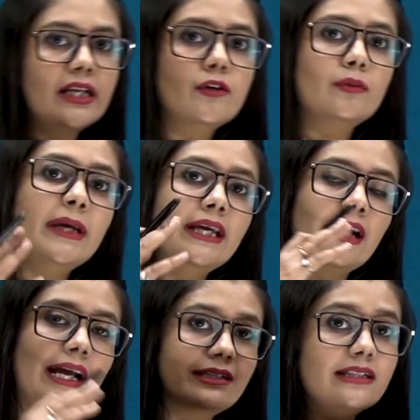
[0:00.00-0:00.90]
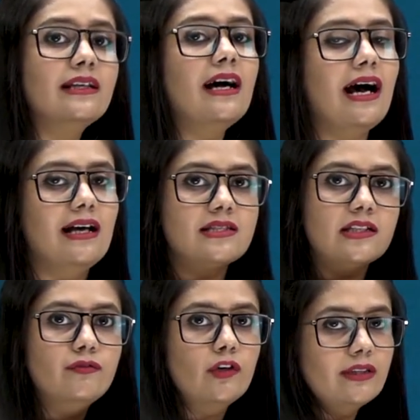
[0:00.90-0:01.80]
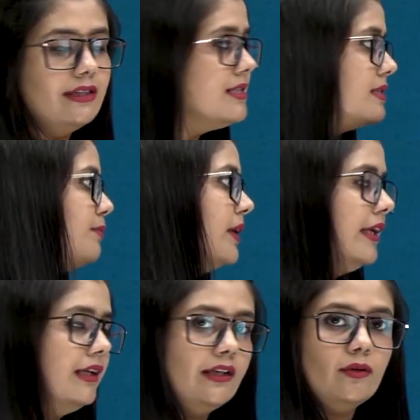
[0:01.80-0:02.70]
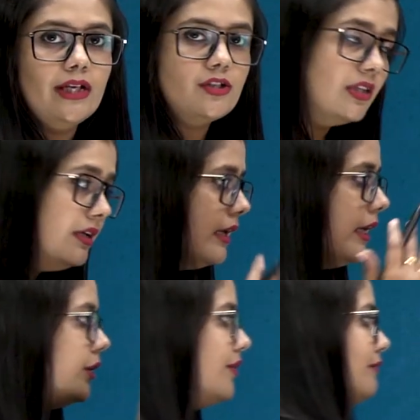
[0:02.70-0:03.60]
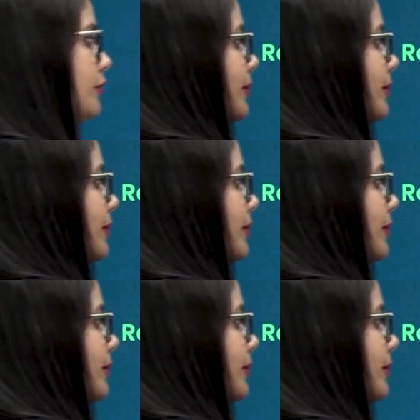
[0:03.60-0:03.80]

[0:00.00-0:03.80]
will you be writing the answer for this particular question? You have to